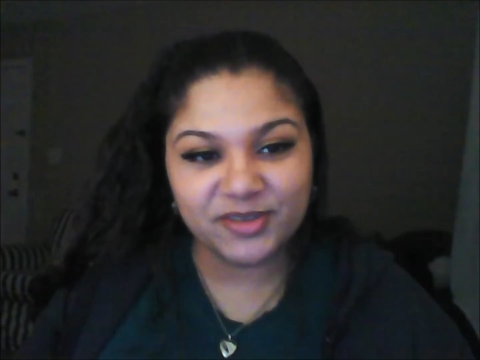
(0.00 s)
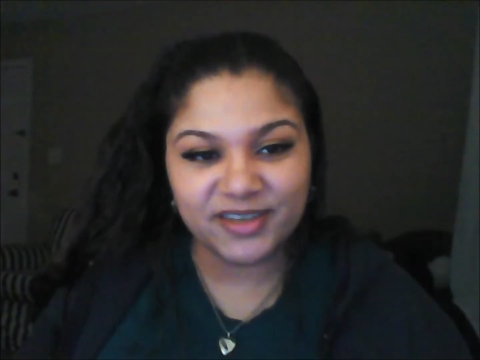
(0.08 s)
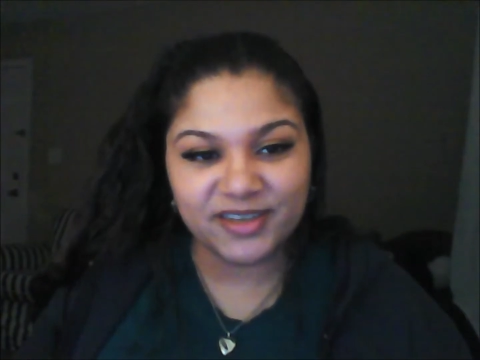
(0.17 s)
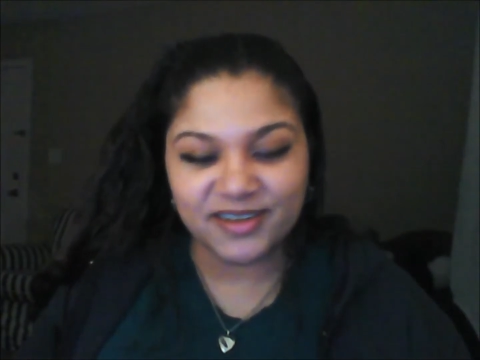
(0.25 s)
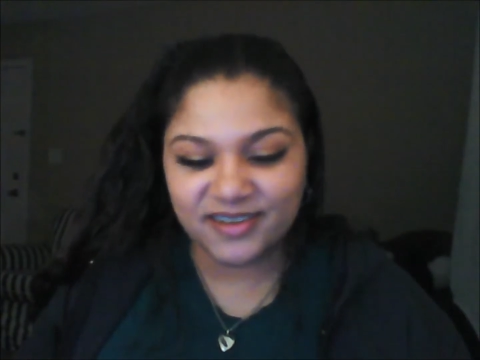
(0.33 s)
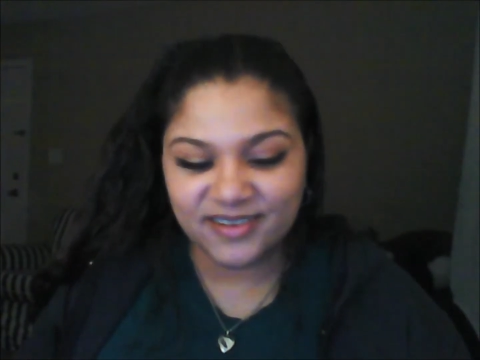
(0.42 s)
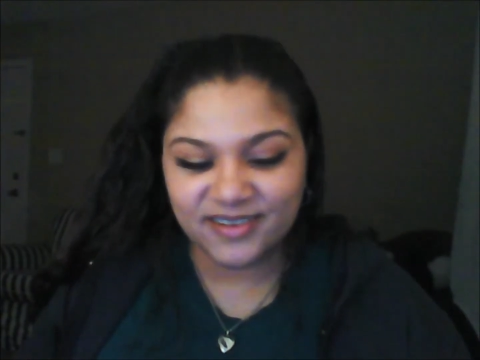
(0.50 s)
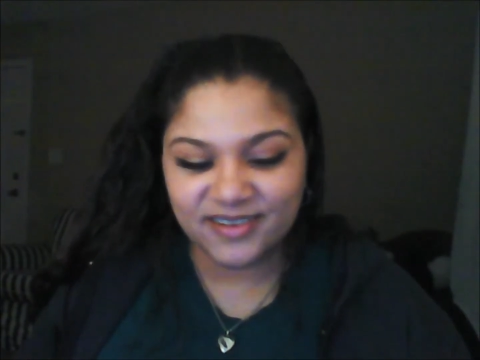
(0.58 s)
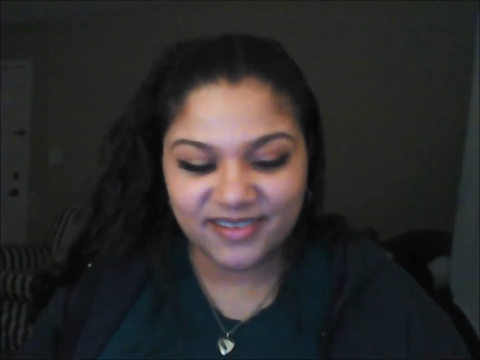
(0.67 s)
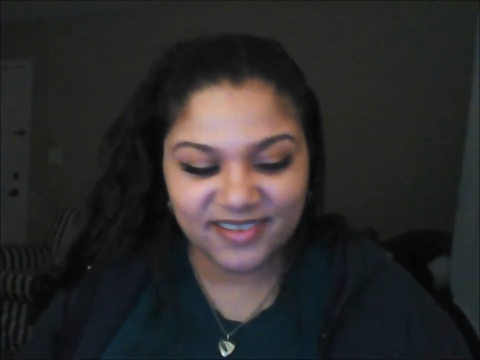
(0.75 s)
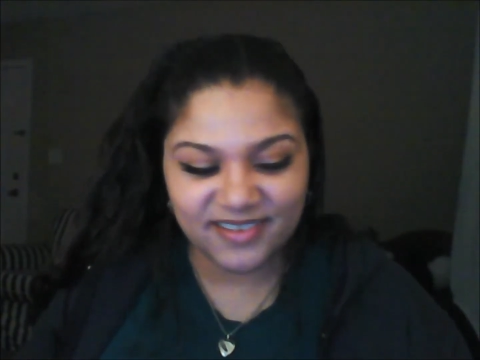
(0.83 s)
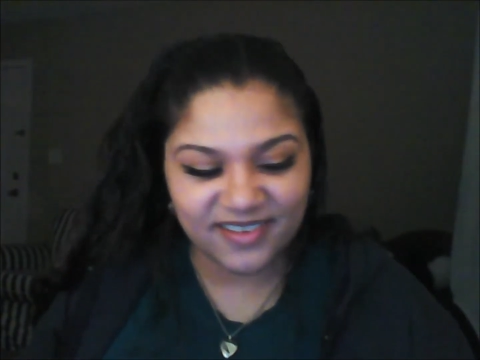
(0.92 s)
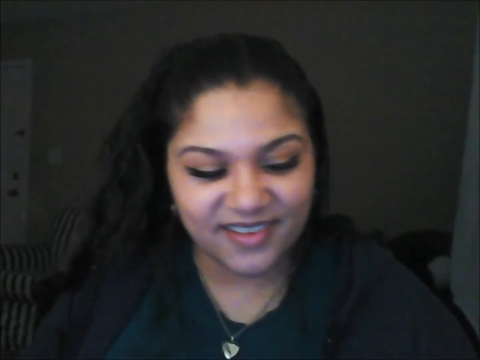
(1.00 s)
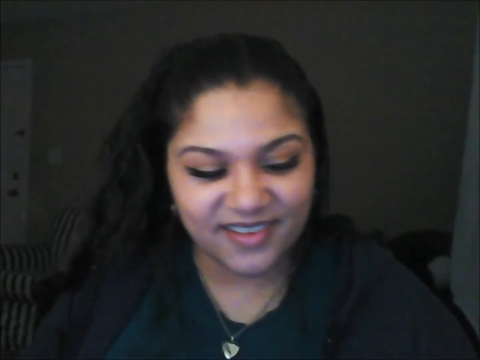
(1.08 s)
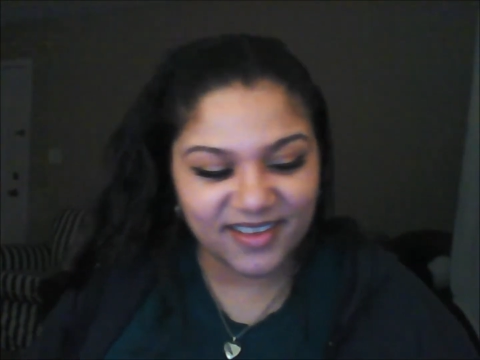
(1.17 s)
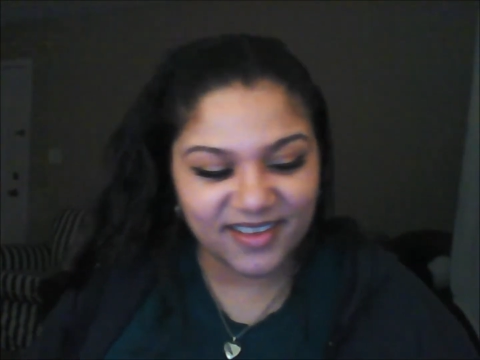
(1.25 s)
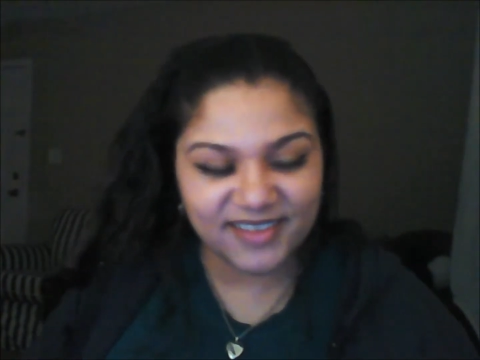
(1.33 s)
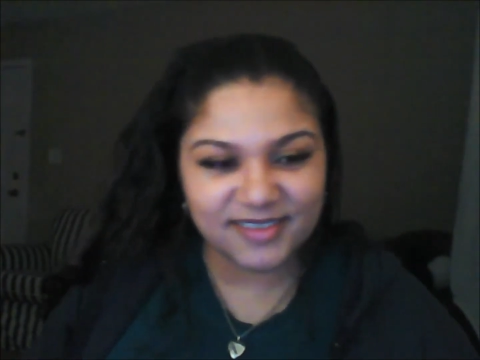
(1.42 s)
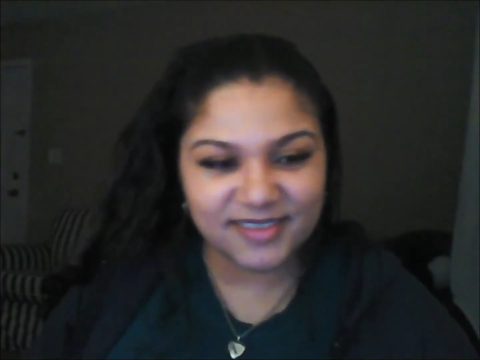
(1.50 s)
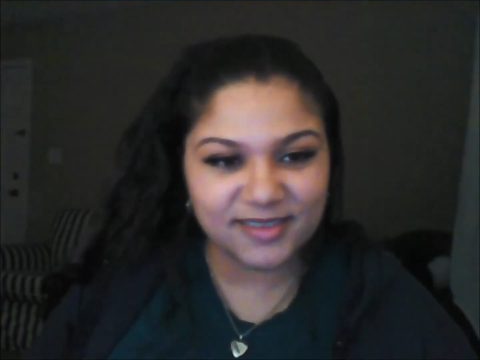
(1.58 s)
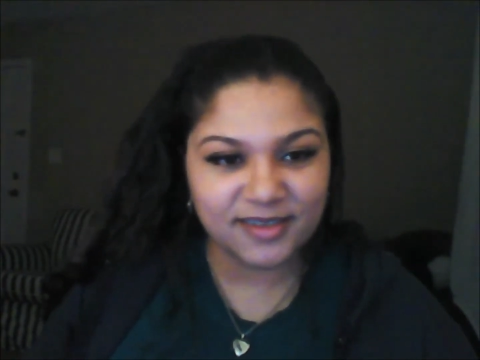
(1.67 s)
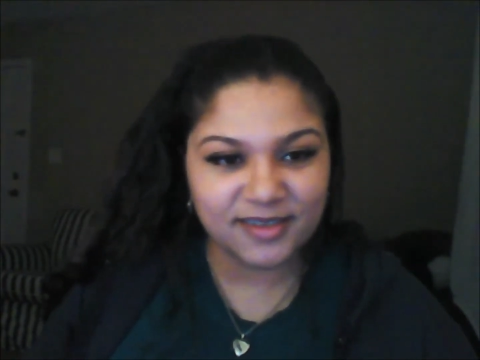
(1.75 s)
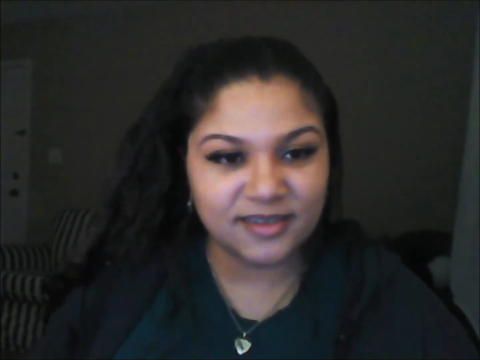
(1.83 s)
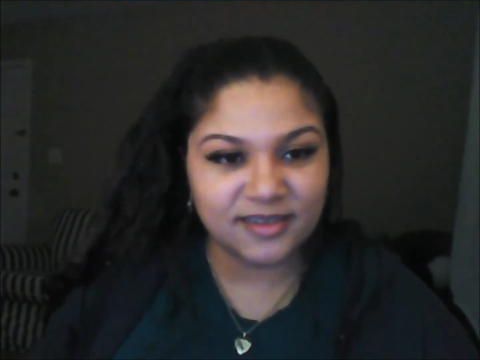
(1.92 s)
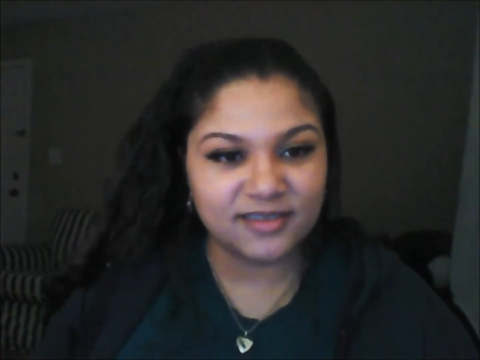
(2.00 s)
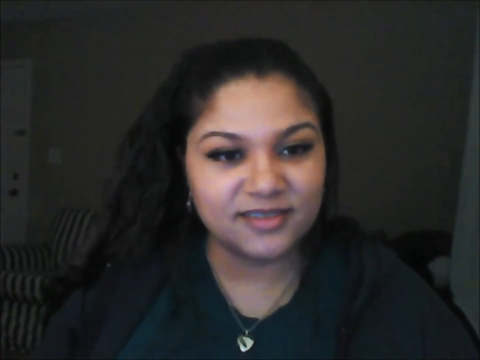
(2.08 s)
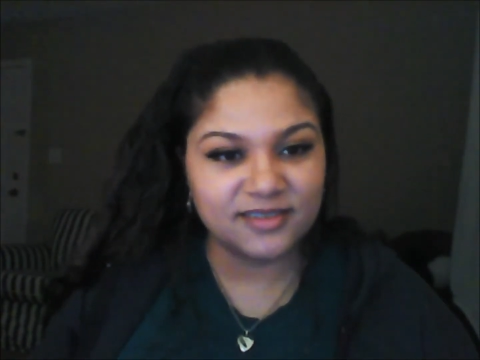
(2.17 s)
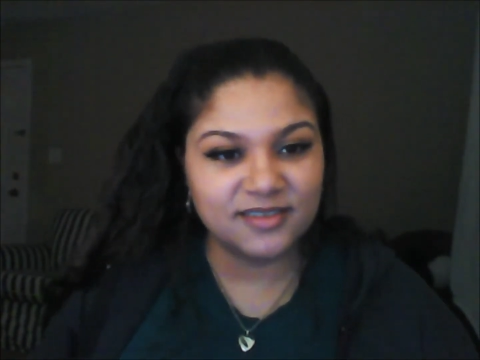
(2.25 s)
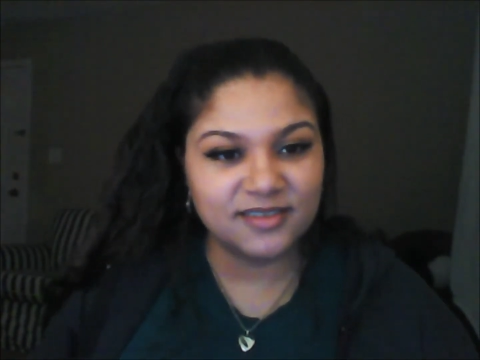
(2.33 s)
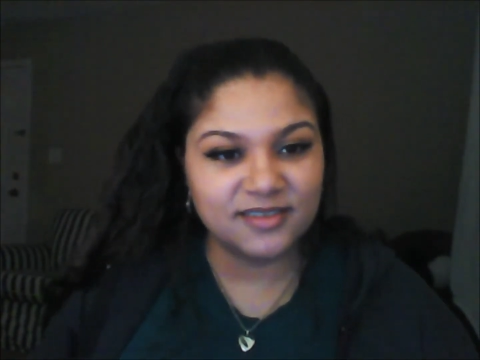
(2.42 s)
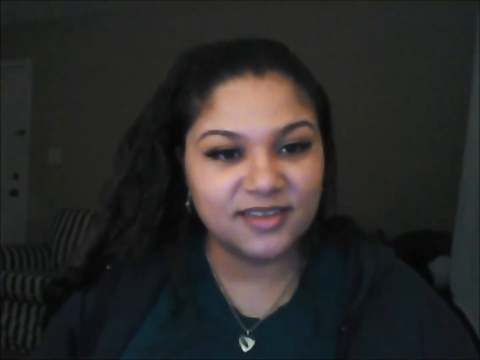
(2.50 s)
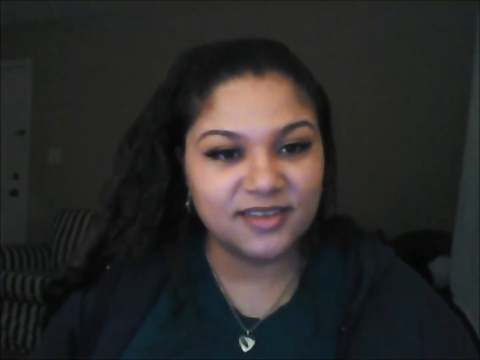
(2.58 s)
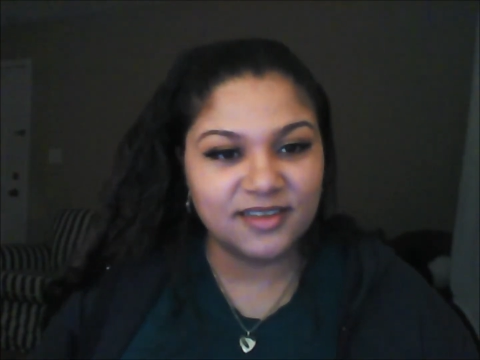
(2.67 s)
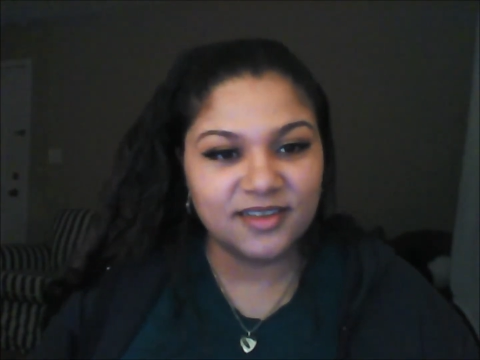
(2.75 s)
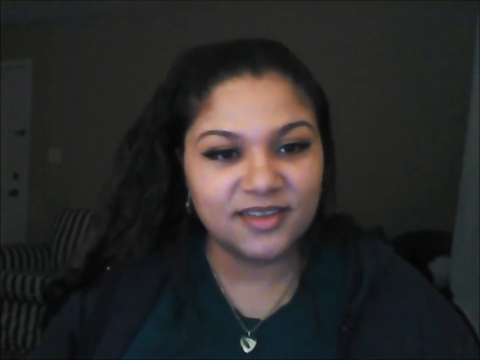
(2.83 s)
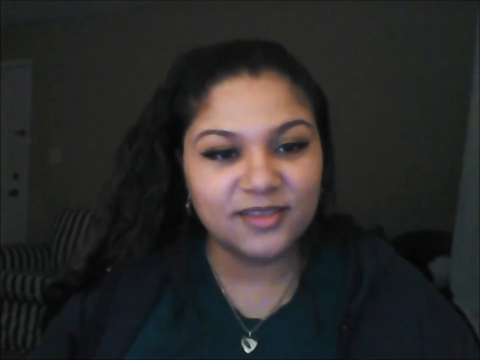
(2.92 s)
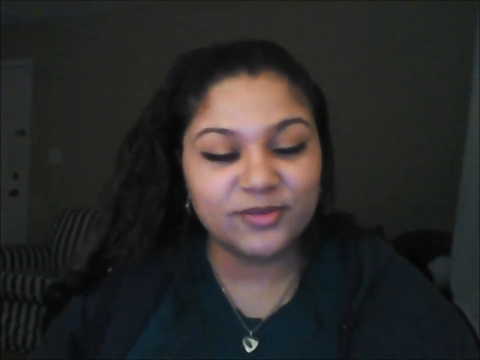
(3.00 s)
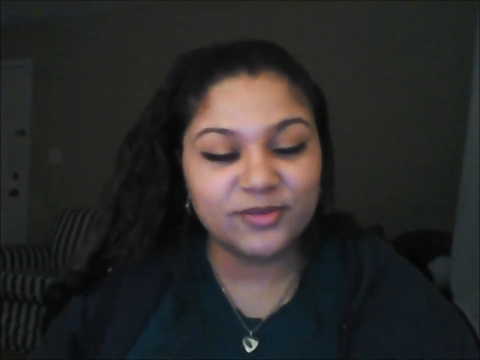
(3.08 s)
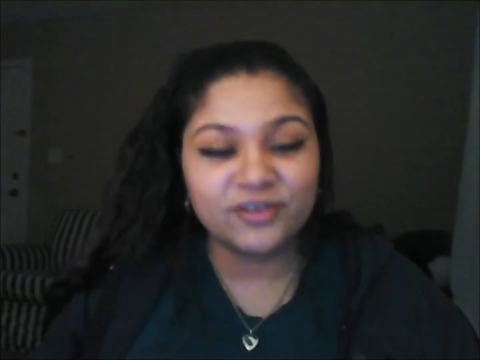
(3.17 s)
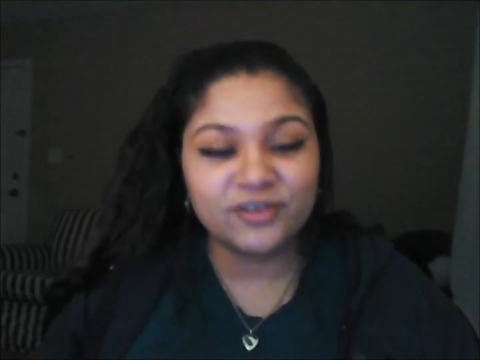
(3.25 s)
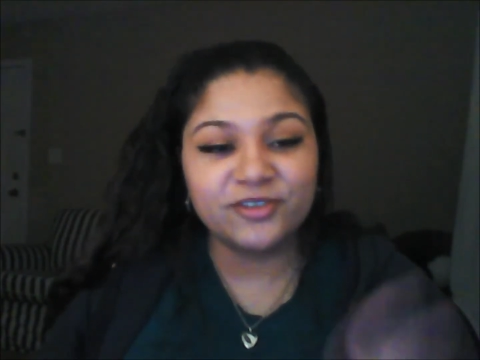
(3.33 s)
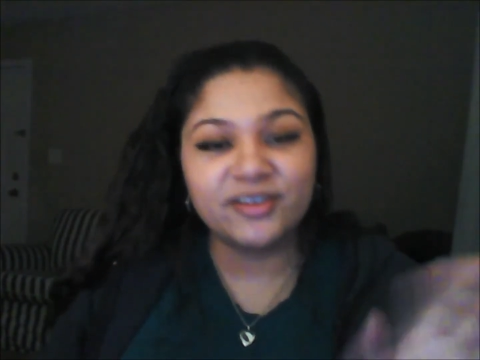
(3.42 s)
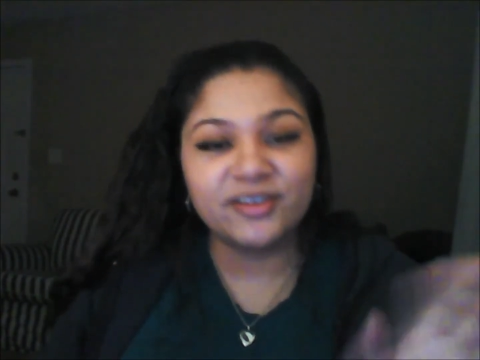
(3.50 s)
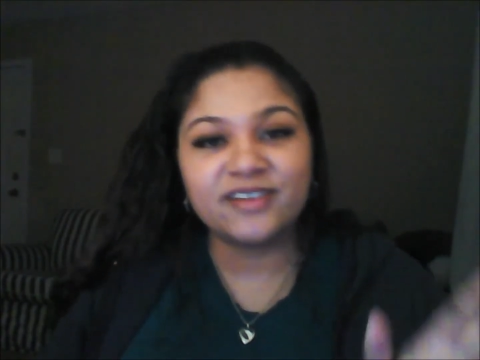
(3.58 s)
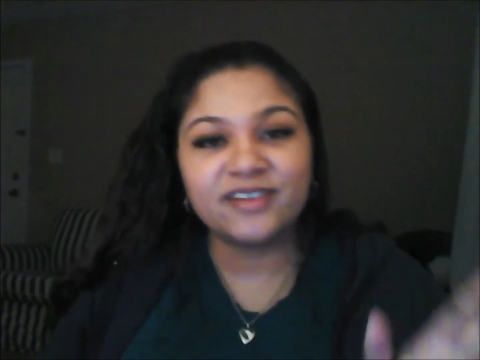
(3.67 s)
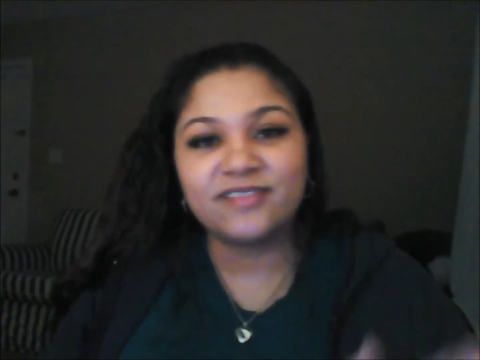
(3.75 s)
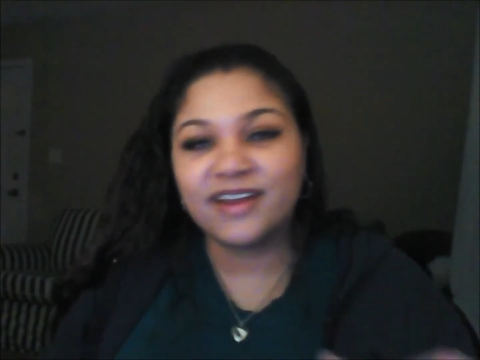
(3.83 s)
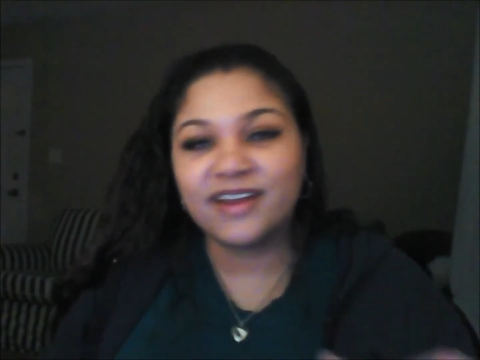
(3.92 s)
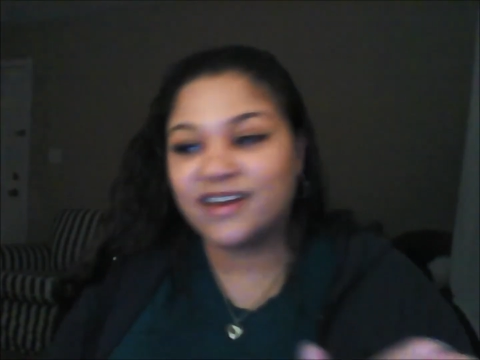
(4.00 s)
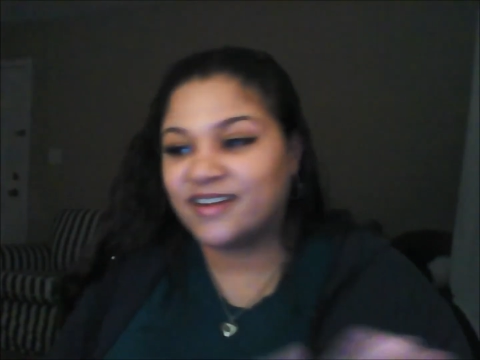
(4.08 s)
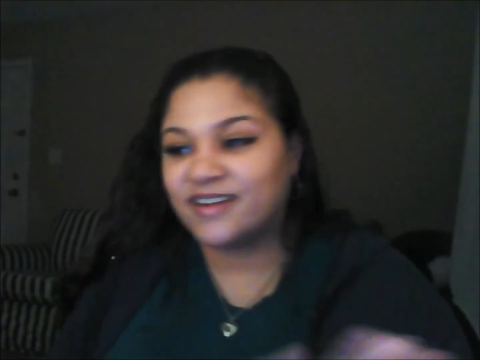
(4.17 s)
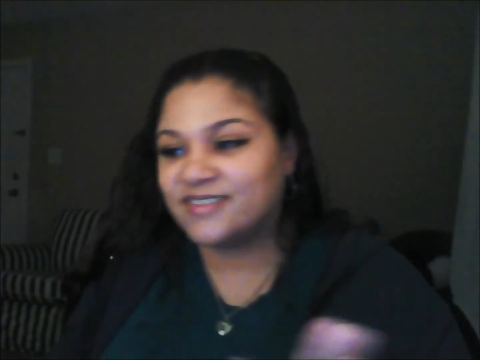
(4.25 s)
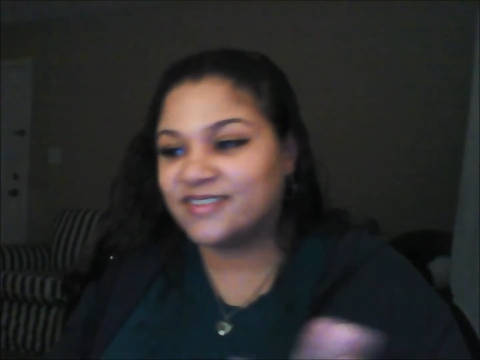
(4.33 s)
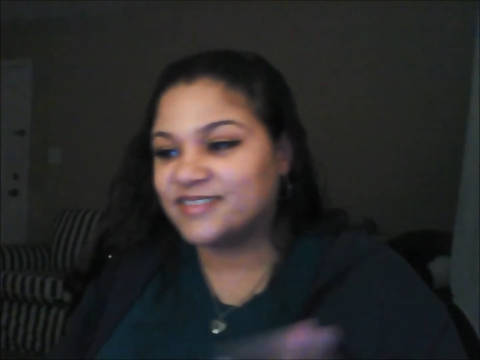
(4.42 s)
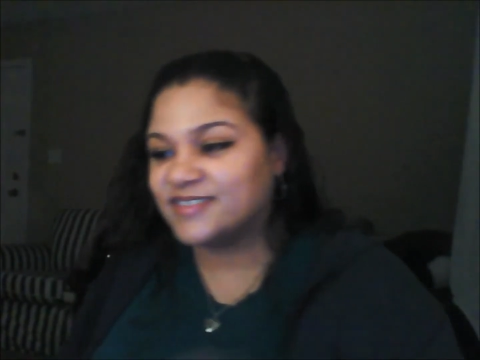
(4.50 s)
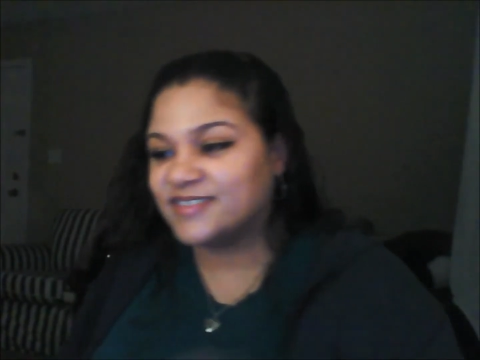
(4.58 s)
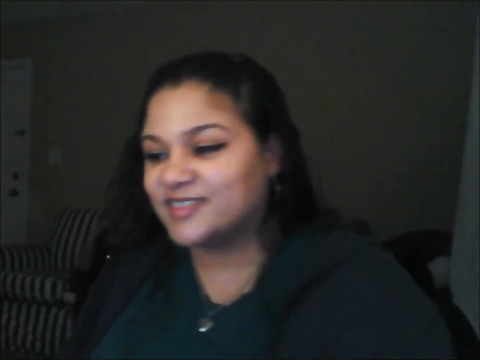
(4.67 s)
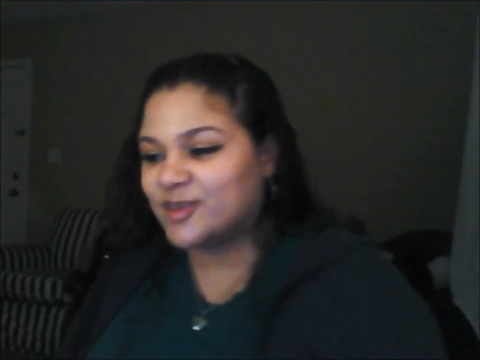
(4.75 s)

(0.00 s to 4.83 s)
New Year. It's the Lunar New Year right now.